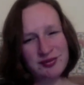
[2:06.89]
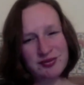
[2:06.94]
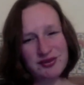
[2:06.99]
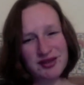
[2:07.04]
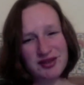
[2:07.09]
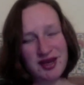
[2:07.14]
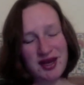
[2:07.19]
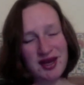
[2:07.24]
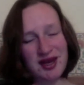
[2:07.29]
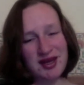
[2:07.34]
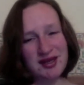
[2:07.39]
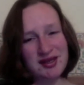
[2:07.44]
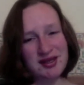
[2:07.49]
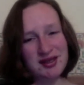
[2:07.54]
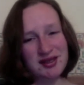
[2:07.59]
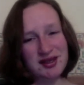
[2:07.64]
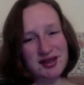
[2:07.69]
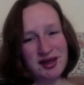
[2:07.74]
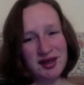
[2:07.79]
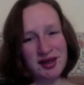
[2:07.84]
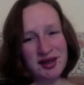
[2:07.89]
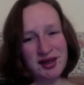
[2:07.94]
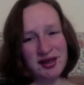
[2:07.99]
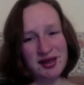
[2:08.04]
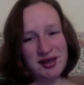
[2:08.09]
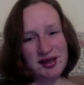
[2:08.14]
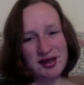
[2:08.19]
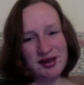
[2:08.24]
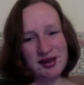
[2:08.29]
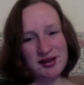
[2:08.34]
as
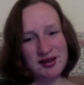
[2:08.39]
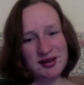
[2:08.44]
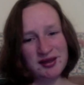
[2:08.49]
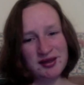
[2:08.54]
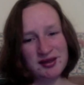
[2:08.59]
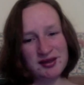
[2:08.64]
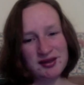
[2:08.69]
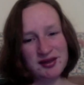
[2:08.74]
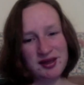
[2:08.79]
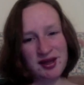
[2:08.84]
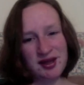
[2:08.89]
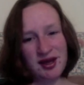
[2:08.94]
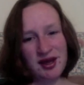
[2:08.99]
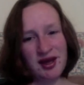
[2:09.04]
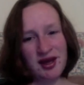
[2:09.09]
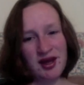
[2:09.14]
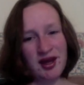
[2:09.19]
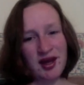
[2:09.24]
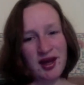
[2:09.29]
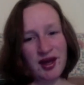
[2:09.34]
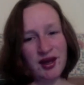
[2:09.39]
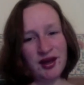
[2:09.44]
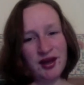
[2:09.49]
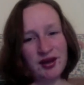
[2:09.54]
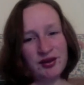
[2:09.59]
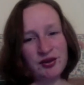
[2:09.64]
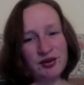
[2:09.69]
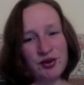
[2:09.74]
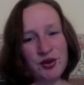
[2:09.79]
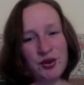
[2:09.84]
these, I
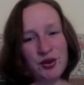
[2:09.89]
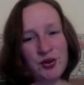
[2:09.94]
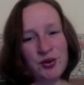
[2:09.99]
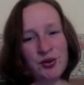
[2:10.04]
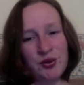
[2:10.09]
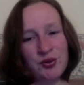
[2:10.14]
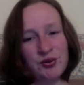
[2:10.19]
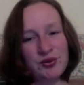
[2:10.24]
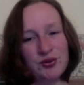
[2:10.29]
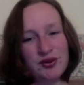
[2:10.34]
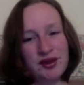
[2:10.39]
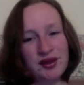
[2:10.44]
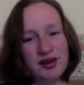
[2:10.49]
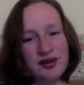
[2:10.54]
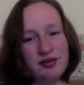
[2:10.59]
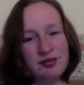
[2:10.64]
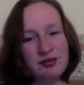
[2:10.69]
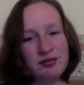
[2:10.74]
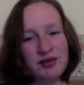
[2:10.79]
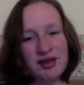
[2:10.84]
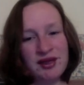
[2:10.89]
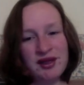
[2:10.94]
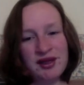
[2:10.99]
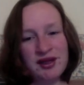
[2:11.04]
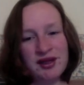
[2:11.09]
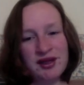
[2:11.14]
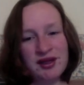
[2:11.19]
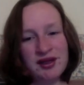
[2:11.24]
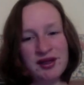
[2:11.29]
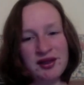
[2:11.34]
know they
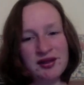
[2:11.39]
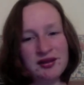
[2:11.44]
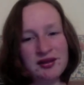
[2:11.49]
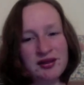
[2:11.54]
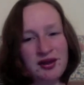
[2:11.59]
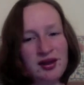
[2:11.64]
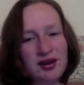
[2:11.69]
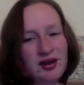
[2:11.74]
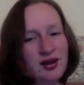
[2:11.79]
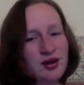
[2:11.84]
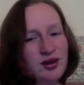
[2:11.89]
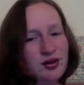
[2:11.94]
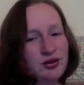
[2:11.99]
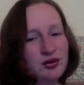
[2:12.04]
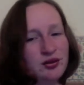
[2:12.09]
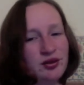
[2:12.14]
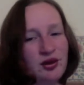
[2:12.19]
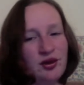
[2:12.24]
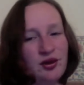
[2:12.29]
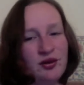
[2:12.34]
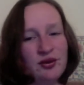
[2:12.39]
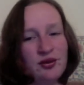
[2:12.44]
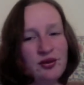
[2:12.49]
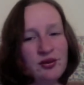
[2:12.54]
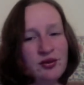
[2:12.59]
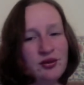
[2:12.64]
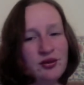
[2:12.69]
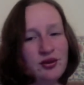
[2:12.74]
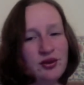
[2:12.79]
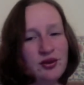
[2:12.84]
mean no
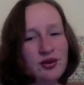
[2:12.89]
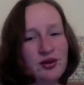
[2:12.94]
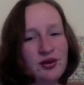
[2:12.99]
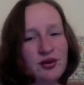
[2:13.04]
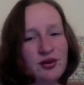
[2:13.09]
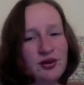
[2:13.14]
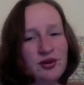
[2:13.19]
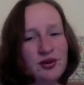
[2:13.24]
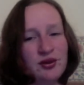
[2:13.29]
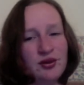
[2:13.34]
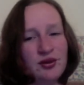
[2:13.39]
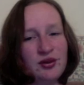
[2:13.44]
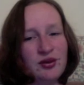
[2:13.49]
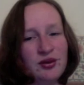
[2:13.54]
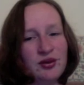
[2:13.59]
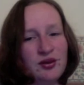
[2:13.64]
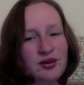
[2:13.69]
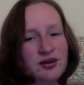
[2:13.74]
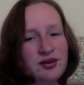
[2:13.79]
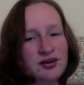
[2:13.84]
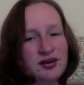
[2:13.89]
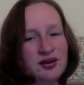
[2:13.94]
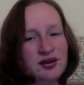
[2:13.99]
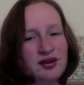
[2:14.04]
good,